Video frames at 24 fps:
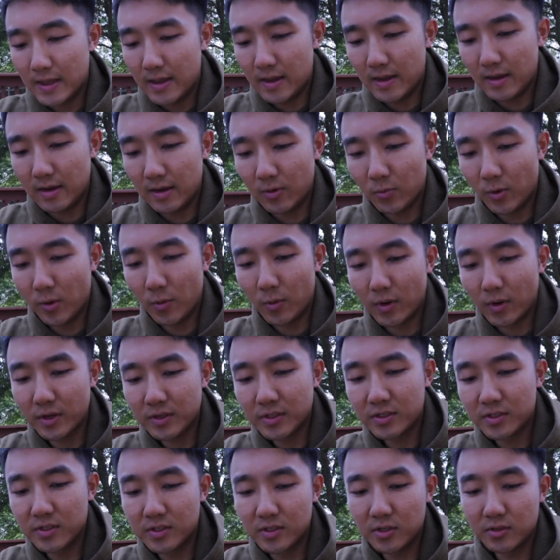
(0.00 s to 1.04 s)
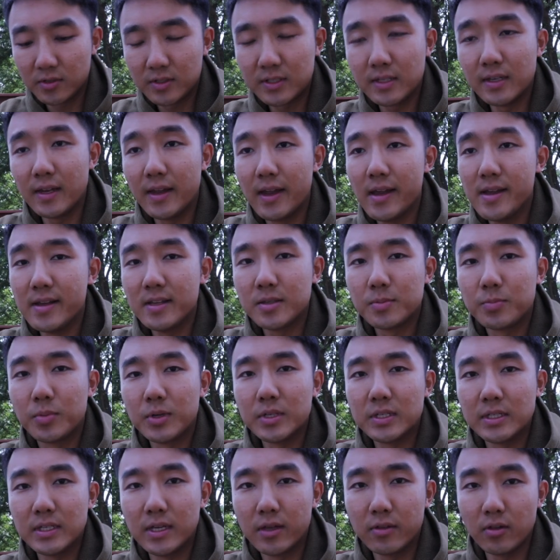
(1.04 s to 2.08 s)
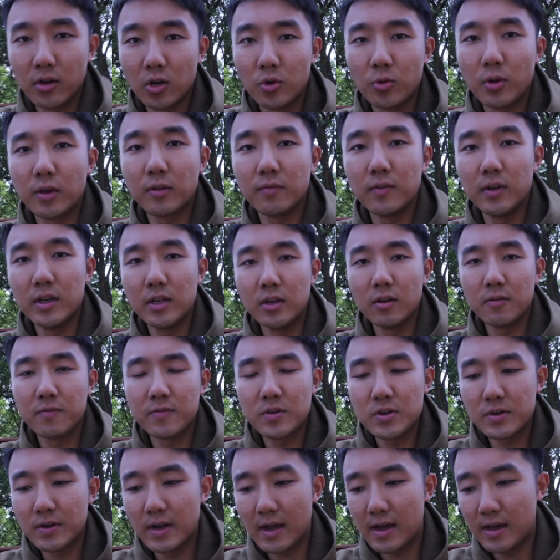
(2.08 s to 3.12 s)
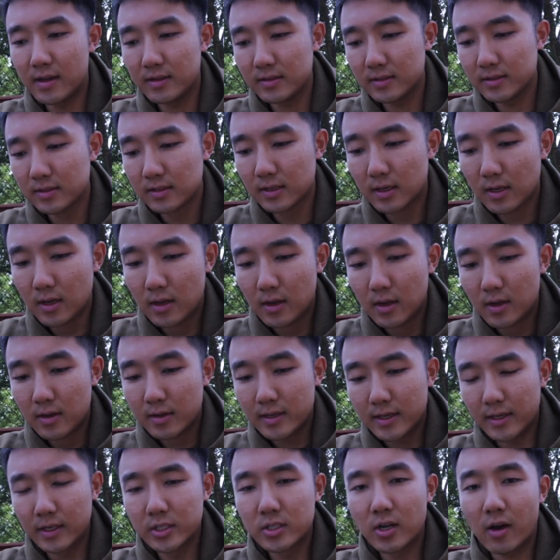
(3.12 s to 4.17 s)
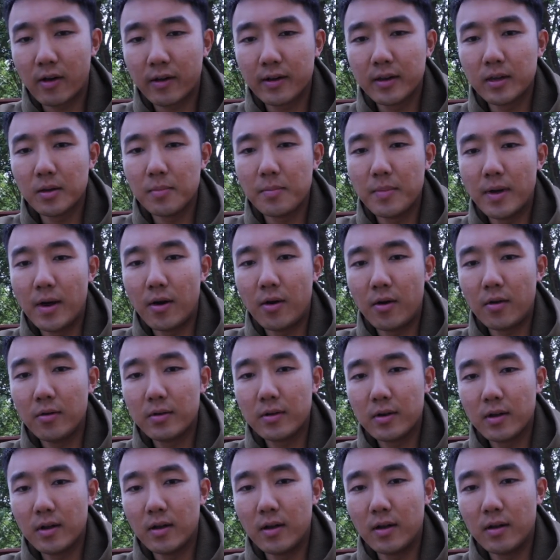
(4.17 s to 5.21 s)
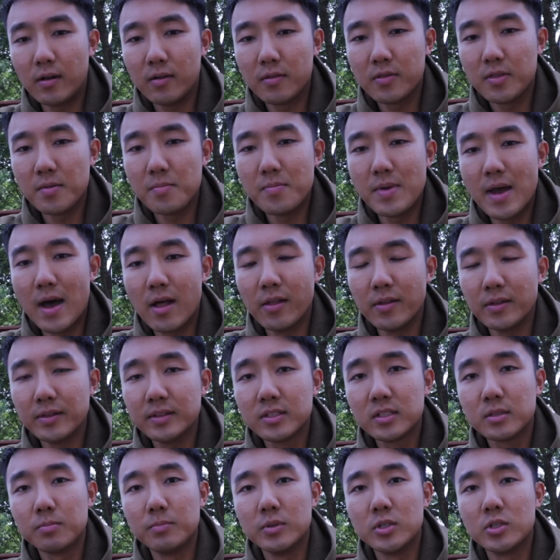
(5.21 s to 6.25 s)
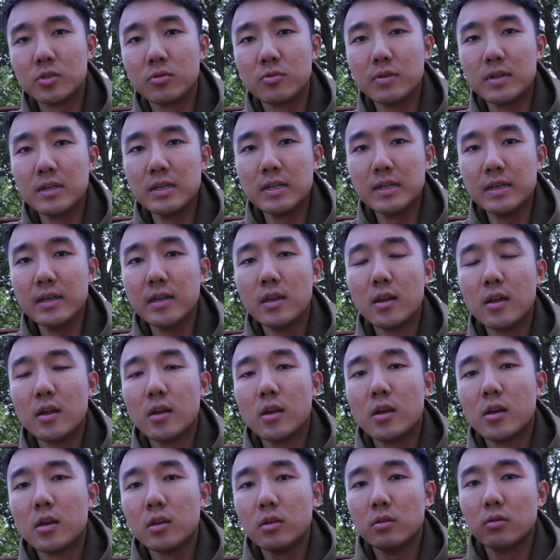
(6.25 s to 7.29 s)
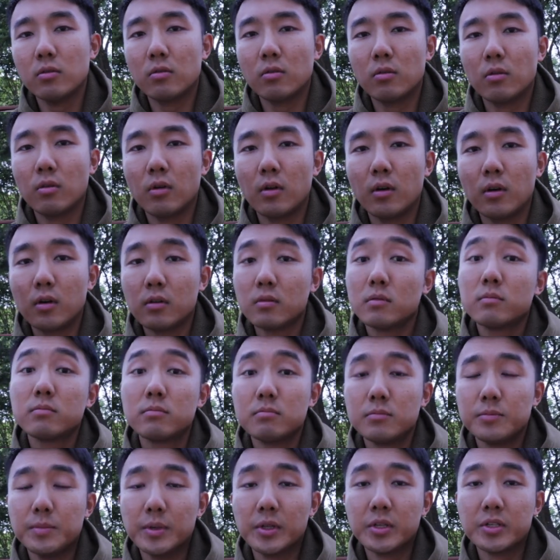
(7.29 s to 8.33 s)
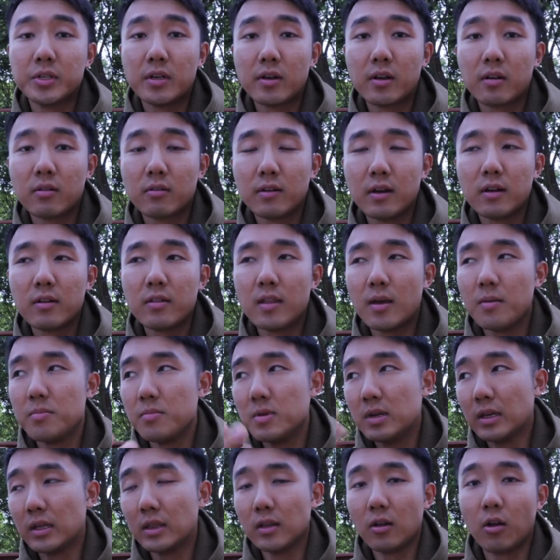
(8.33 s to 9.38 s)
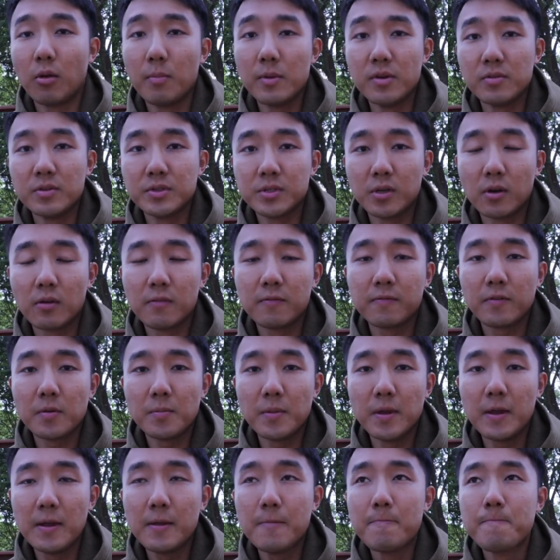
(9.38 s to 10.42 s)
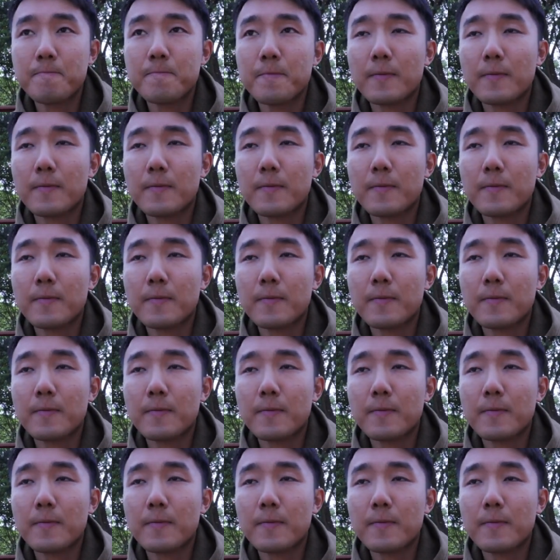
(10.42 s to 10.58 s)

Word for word: And what I wanted to do today is put together a quick video for you guys kind of talking about uh, the balance between your military career, that being in the Army Reserve for me,